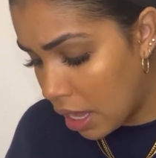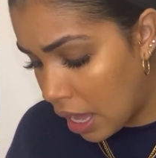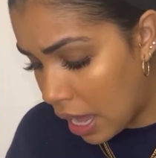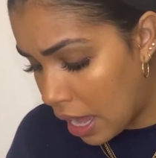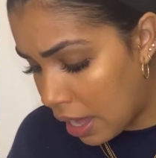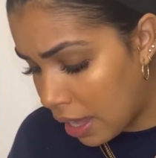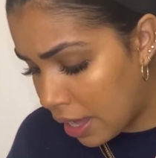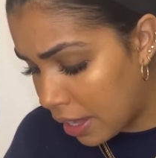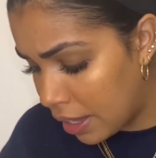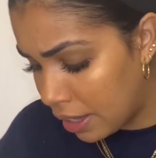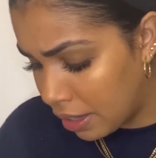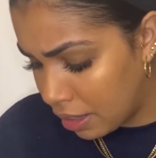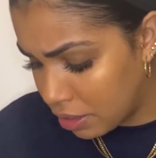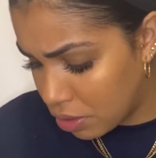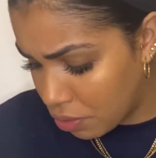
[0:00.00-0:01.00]

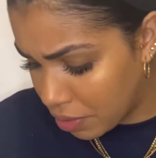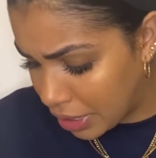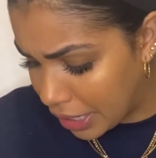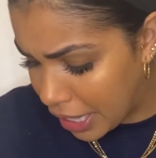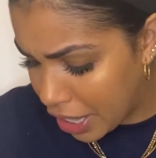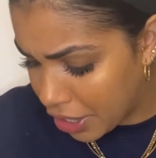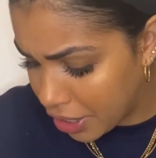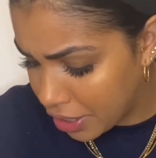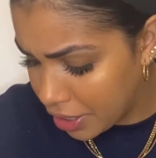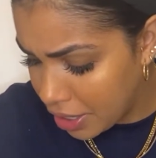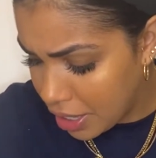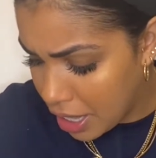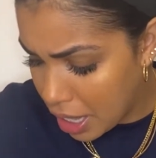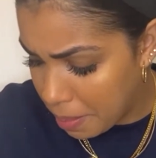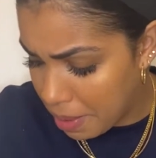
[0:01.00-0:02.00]
I don't really care
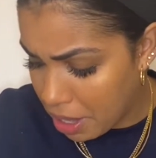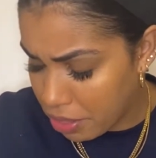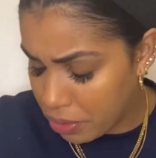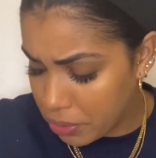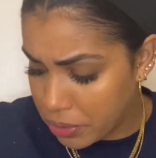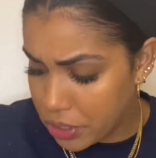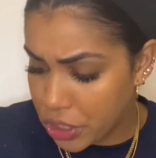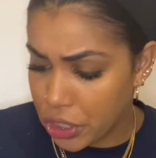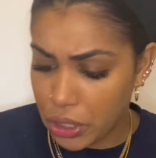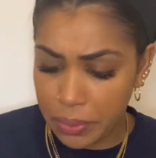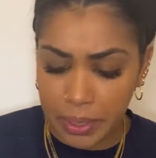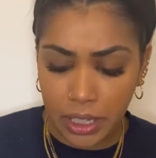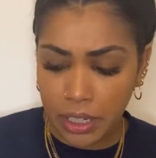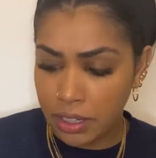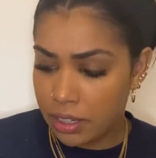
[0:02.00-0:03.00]
about those
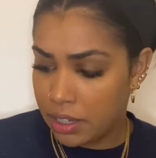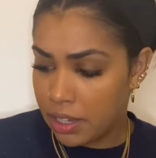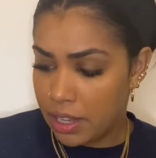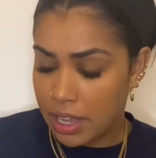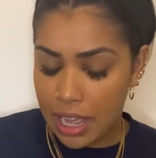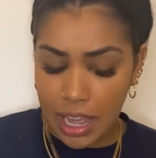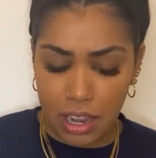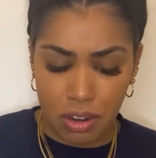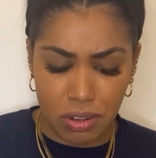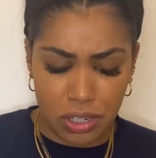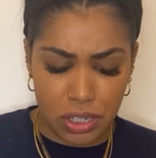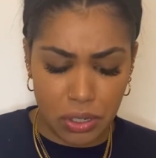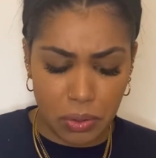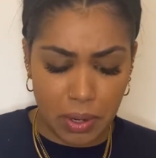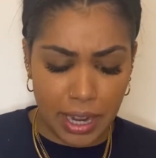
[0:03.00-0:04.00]
showing. And
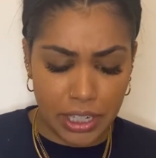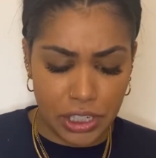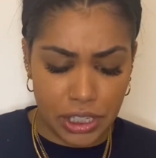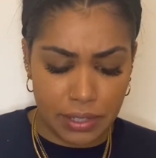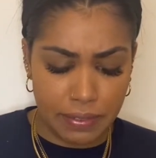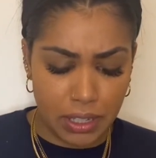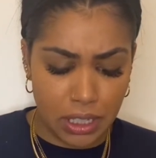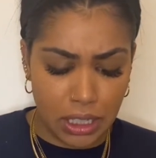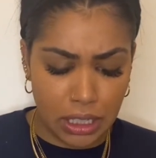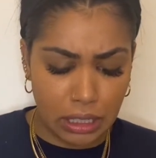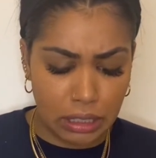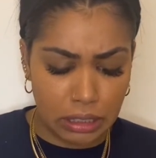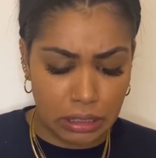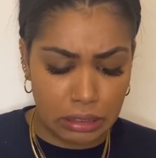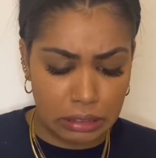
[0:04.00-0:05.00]
also, I just feel
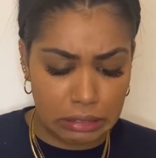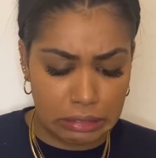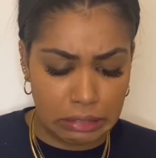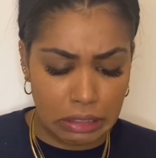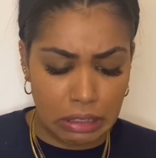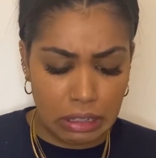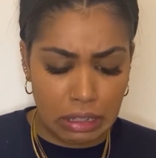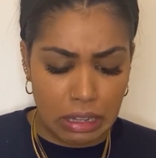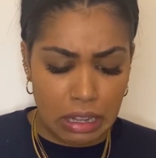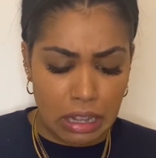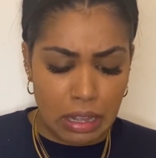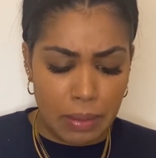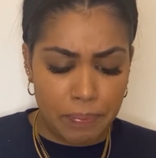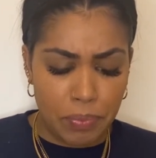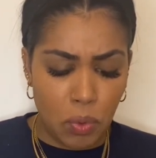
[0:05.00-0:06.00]
like
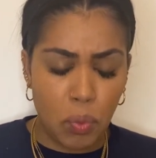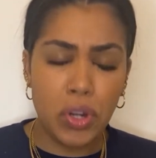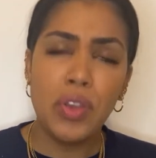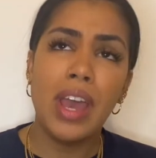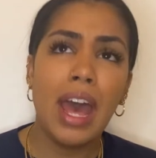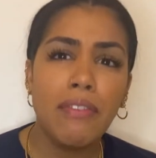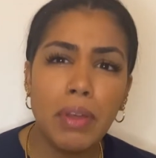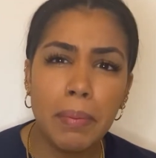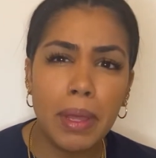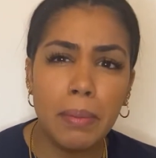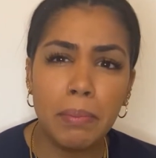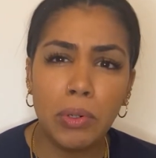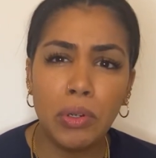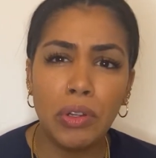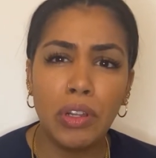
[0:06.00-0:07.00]
when you have a
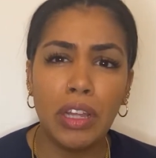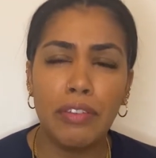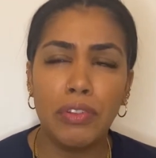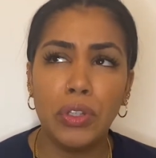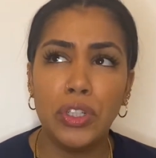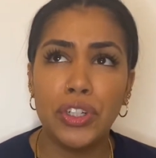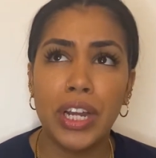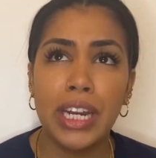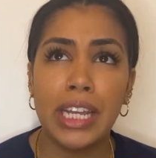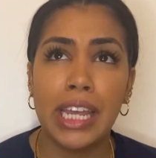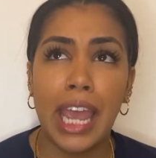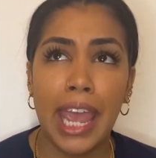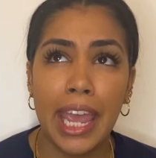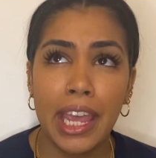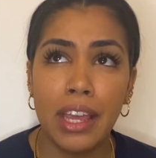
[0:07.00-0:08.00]
pimple, if you try to
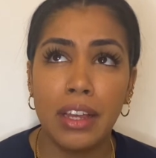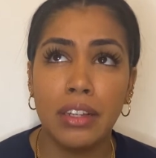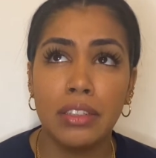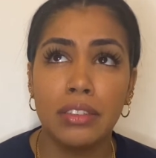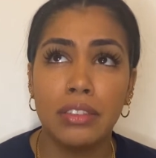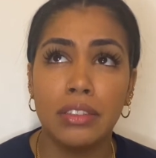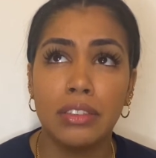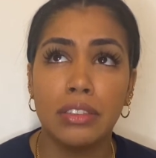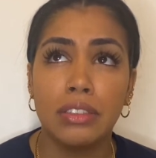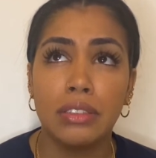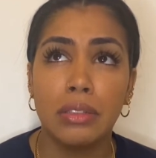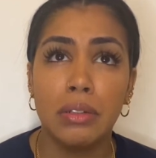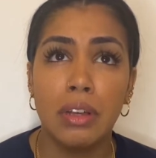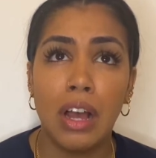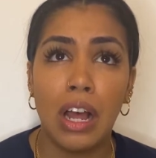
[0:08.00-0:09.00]
cake
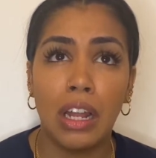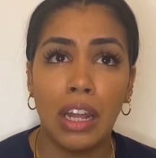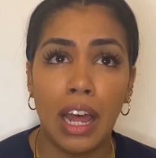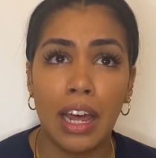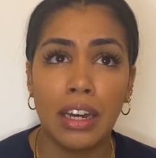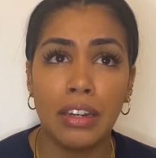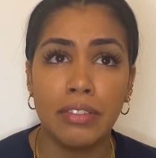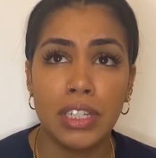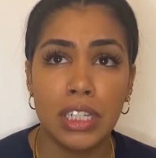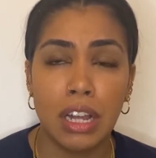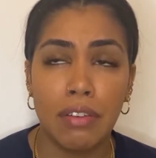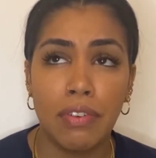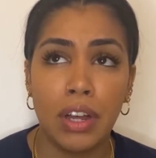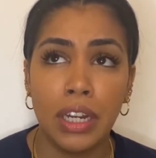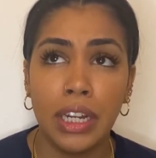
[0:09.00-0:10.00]
a lot of stuff
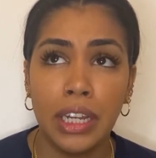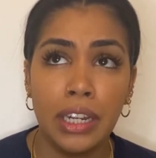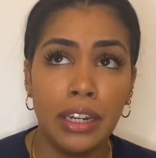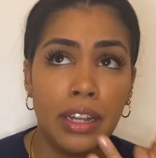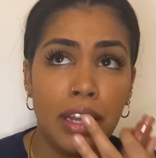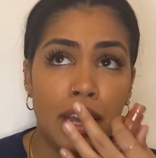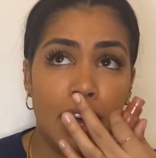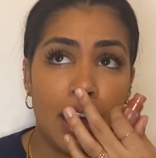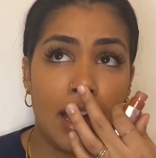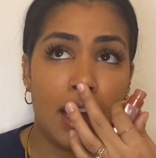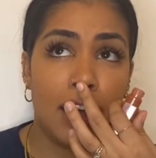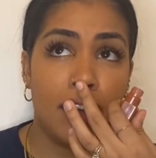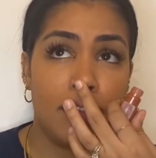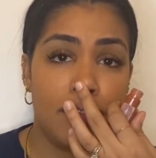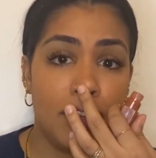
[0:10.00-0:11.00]
on it,
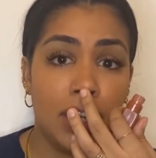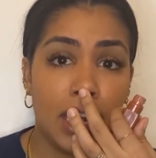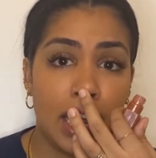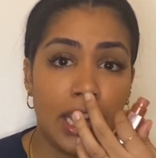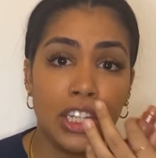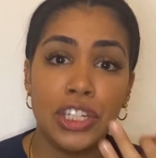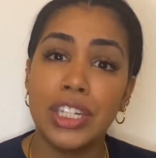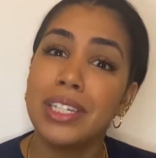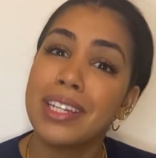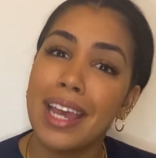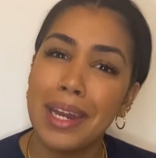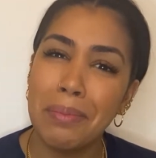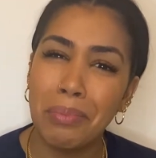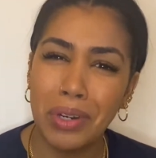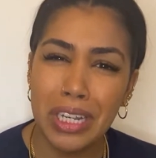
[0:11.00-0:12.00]
I feel like it just
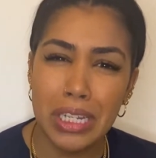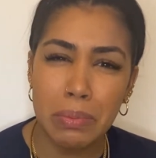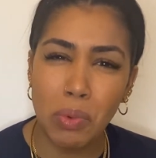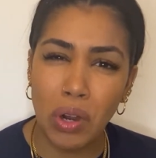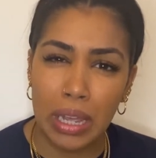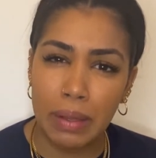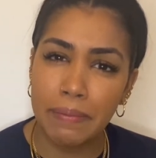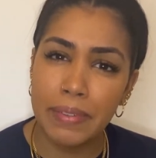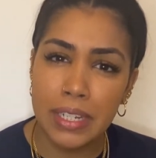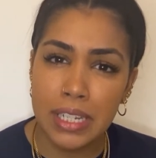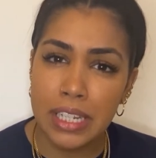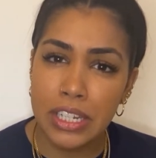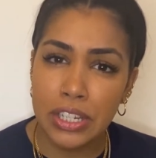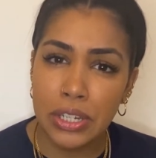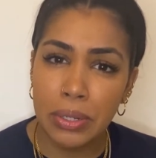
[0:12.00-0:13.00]
kind of brings more
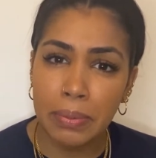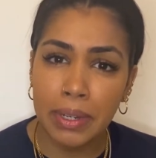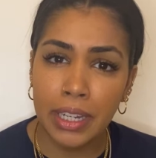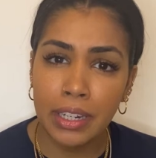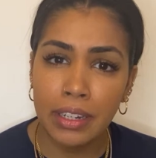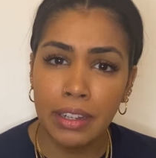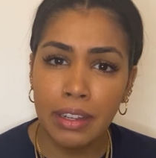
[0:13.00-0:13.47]
emphasis to it.